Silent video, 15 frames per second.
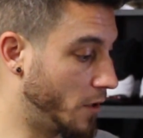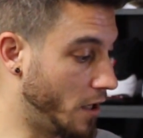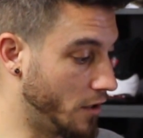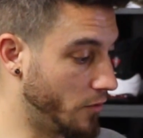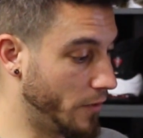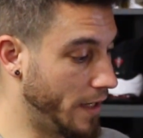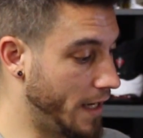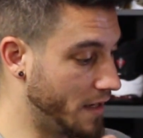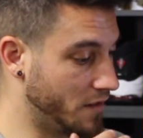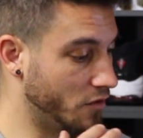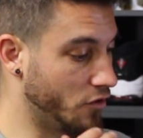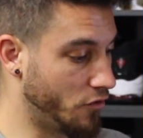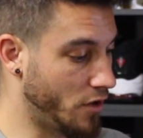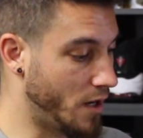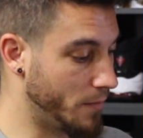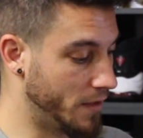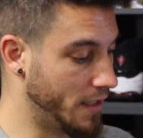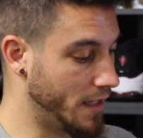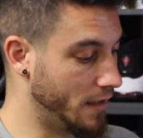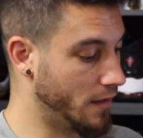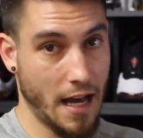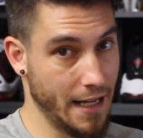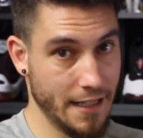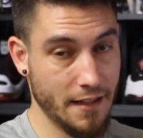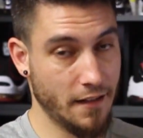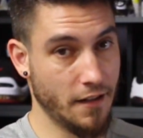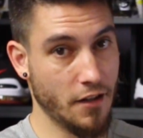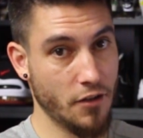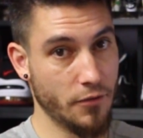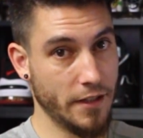colorway hasn't dropped yet, I
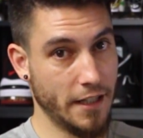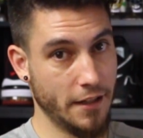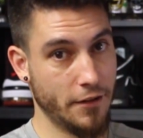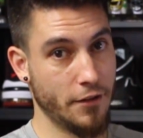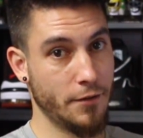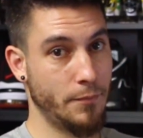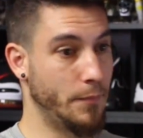didn't know either.